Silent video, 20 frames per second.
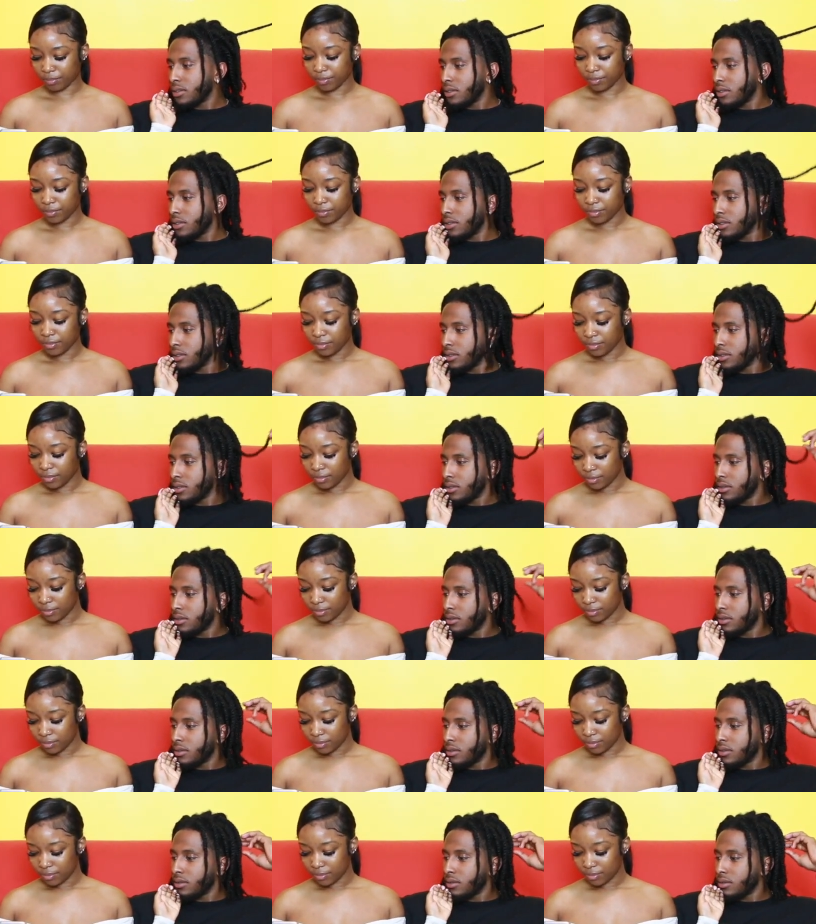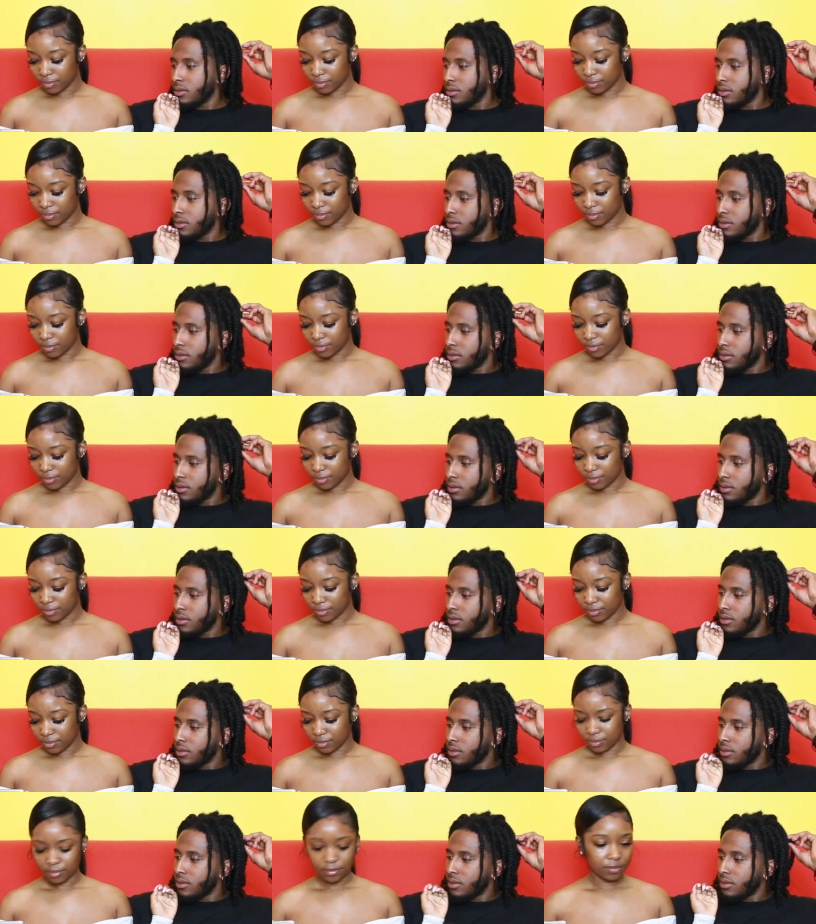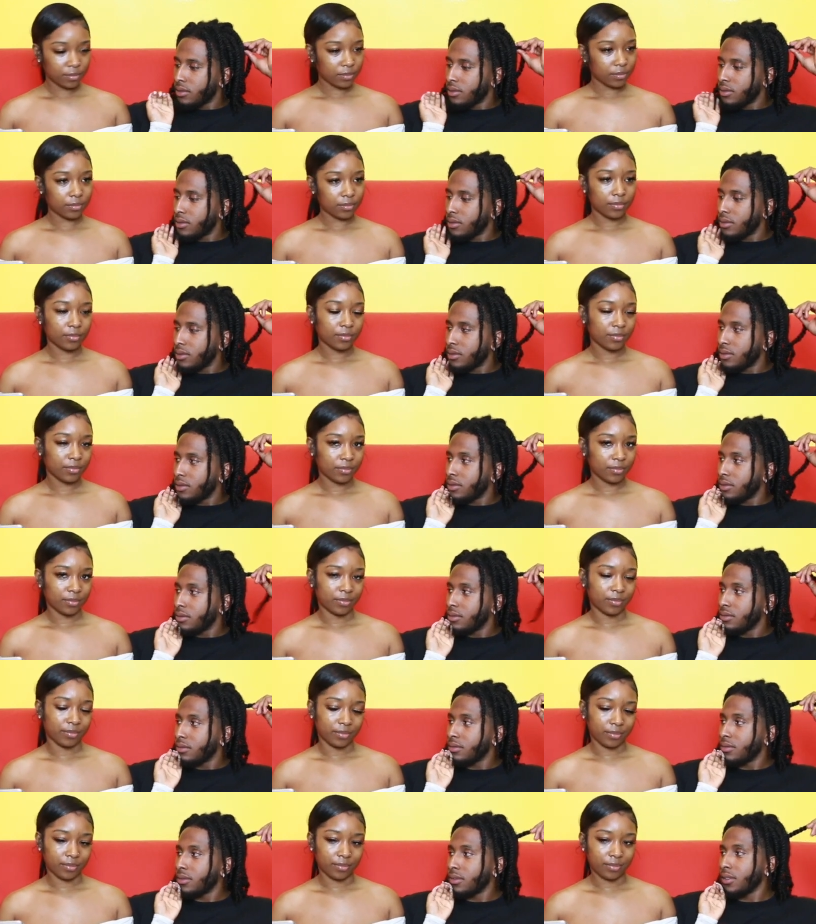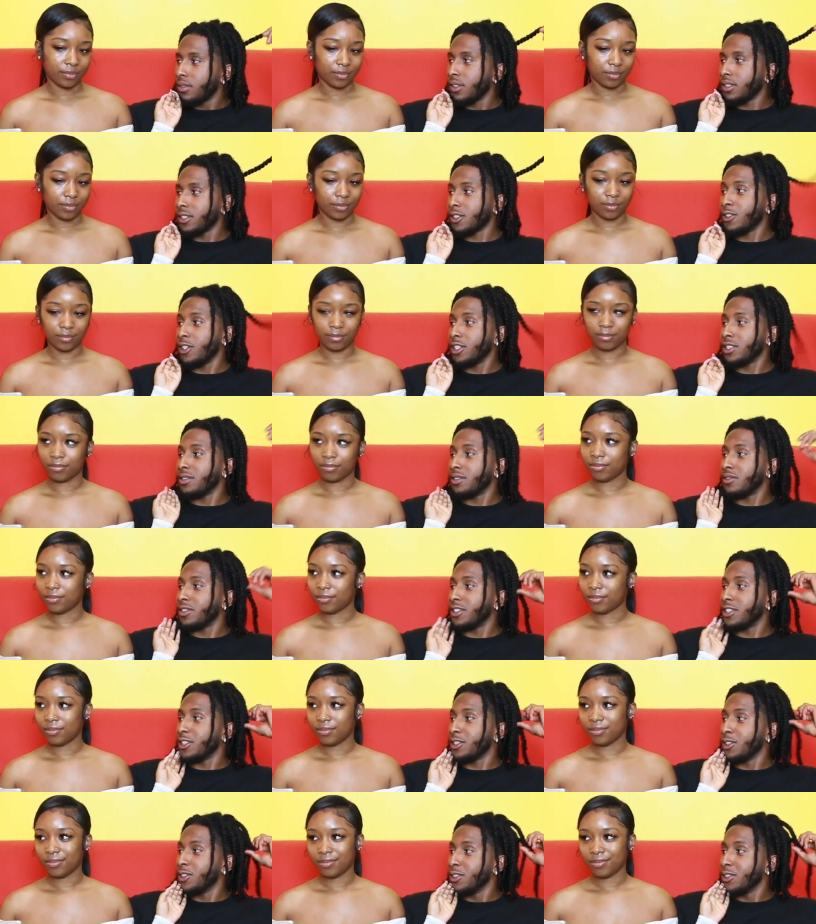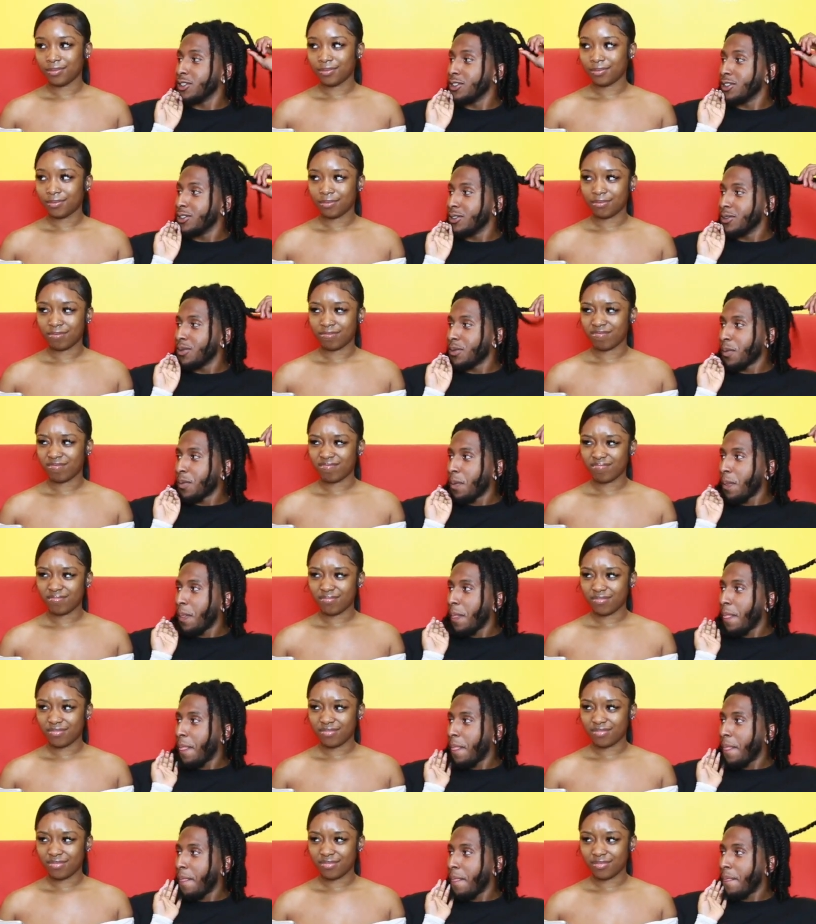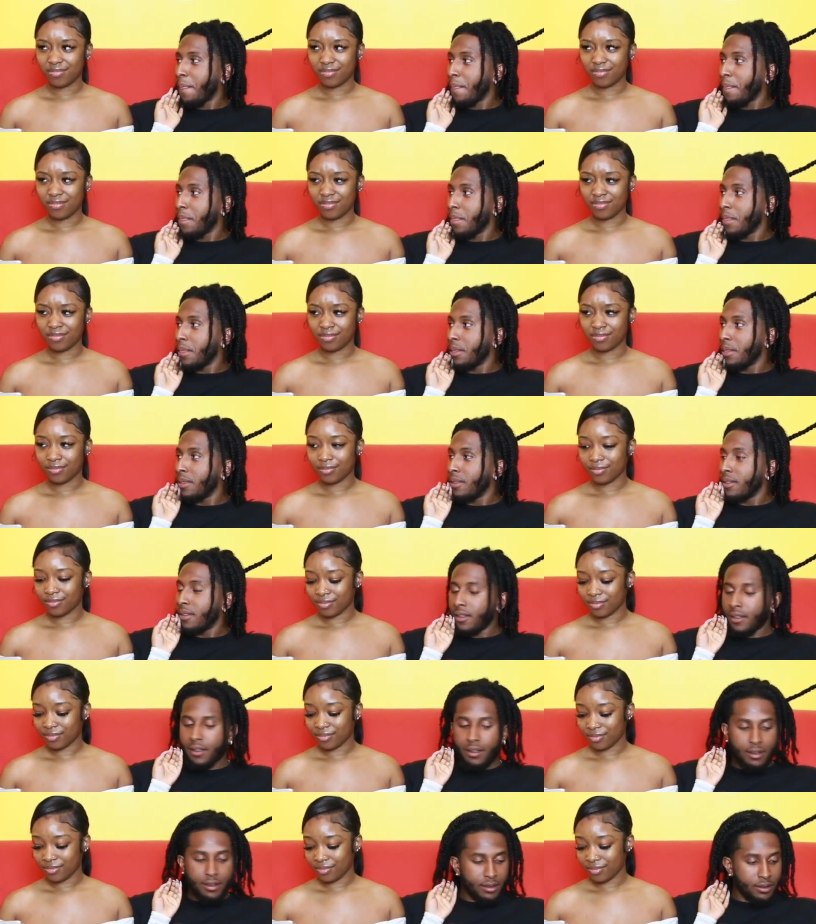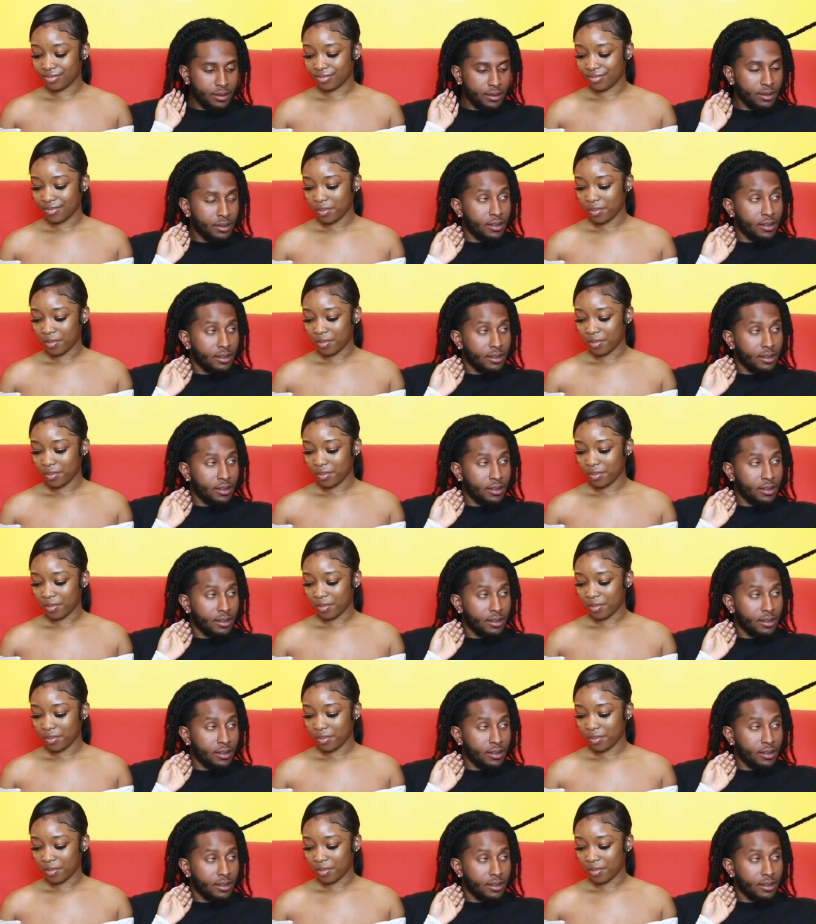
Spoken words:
No one is speaking in this clip.